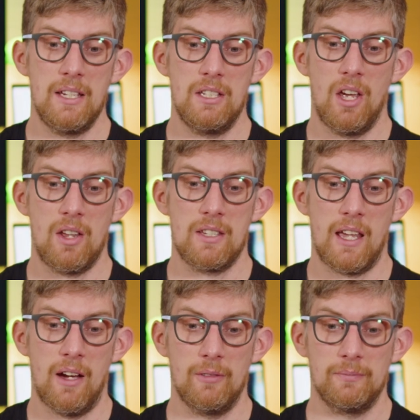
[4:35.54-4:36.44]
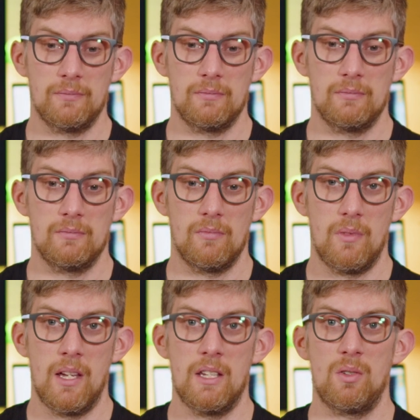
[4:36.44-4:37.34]
it turns out,
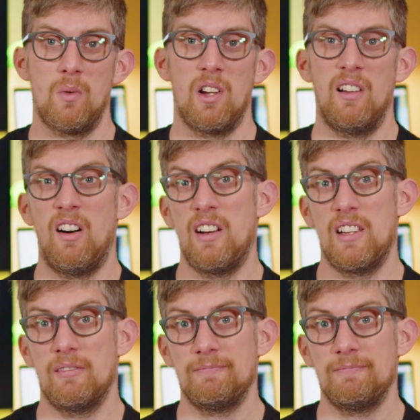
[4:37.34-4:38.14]
it's all a lie.